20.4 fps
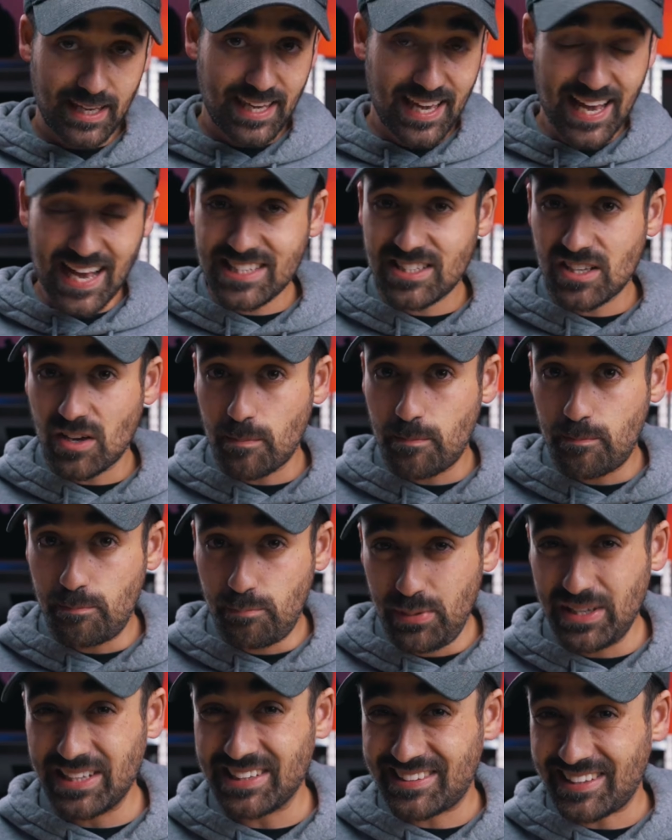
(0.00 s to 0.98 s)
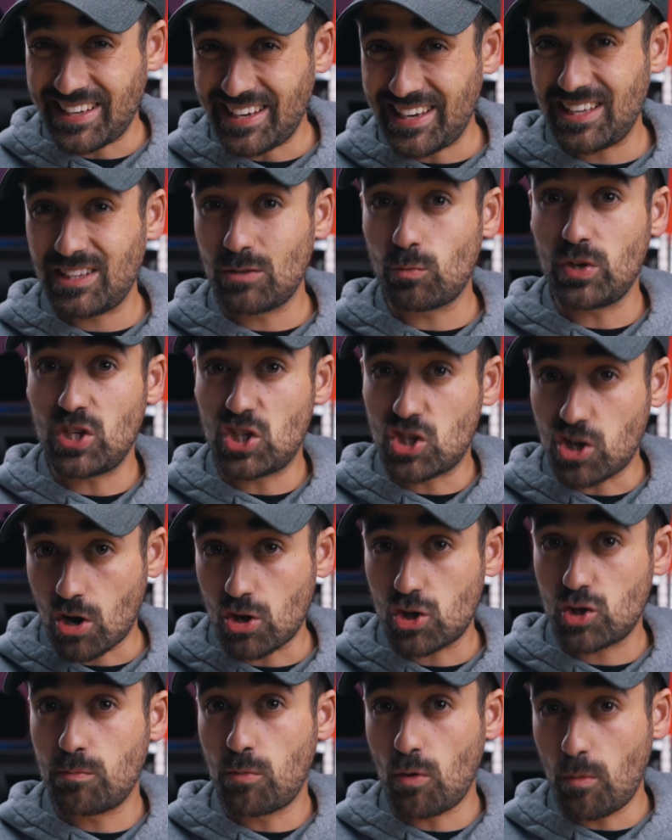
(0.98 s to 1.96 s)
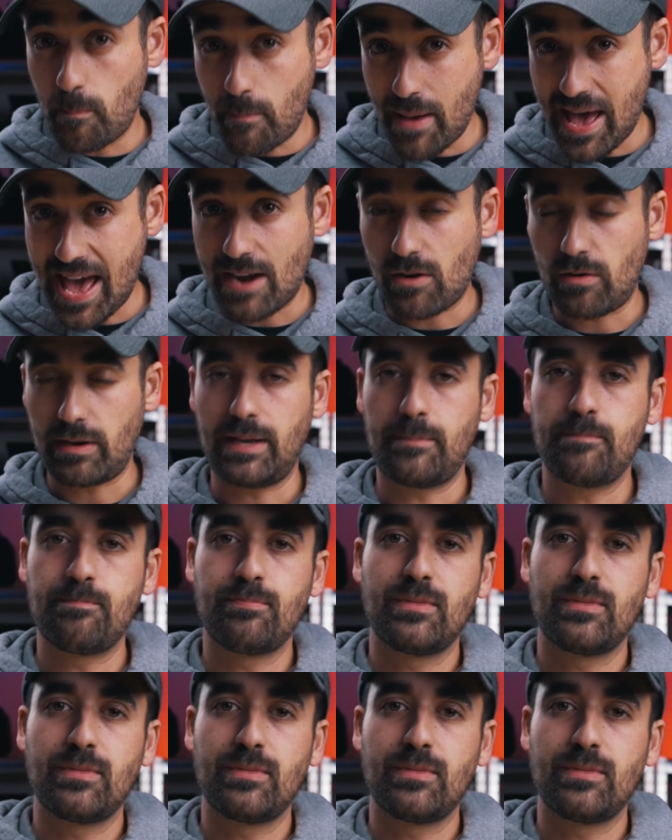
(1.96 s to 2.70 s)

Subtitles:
It has a built-in rechargeable battery.